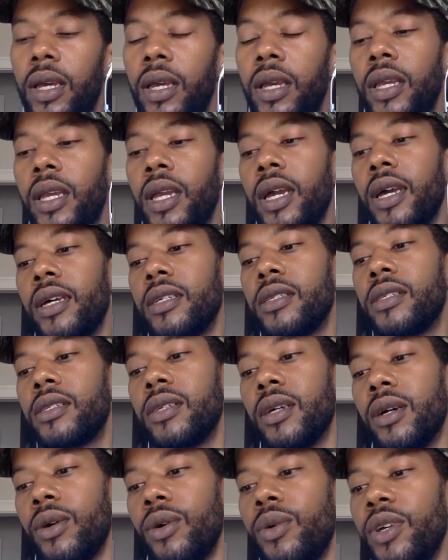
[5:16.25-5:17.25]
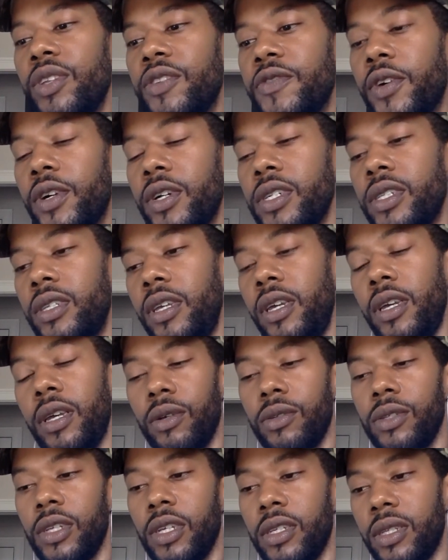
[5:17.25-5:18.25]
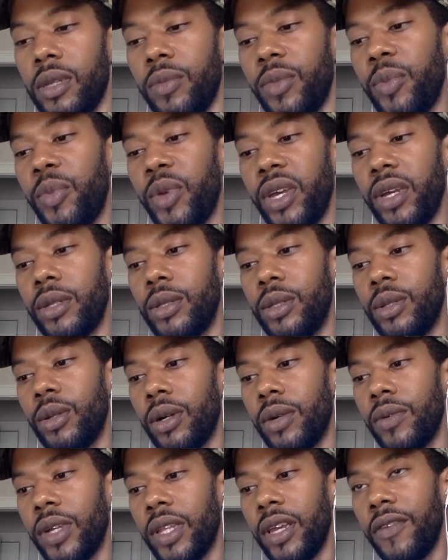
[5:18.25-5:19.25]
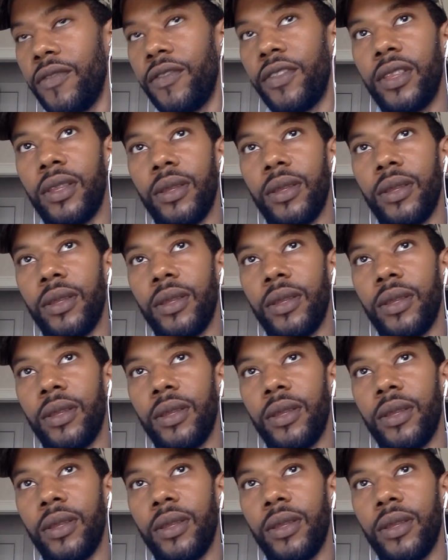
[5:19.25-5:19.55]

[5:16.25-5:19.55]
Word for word: Yeah, so as far as the ecosystem at Pandora,